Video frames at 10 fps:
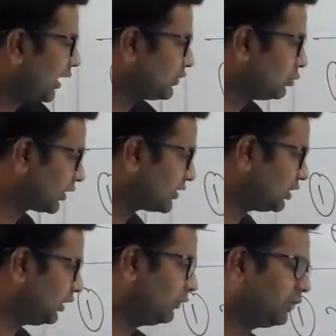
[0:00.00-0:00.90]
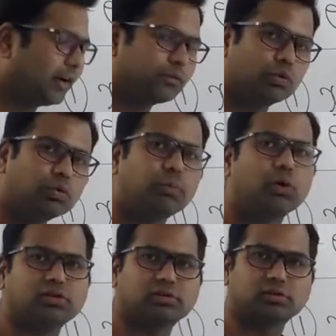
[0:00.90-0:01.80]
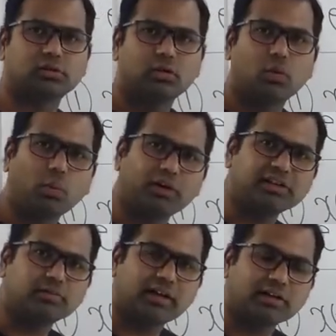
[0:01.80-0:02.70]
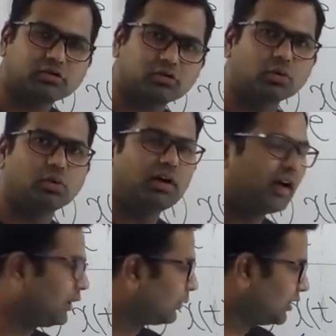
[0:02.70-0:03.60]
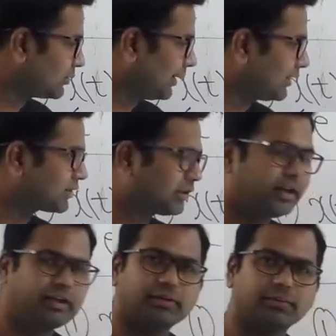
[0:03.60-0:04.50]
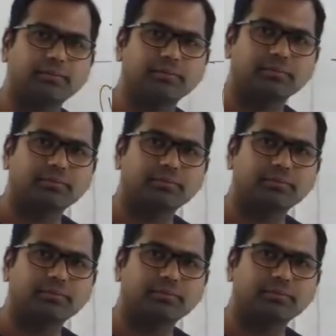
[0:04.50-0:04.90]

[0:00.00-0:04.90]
As you can see, we have two poles. One is minus 2 and one is minus 3.